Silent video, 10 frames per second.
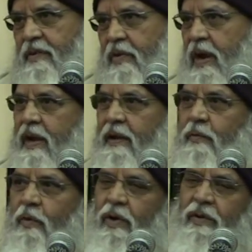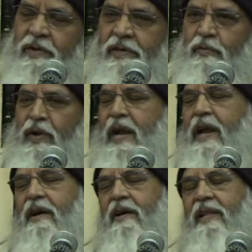24 hours,
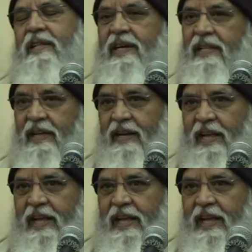one day or the other.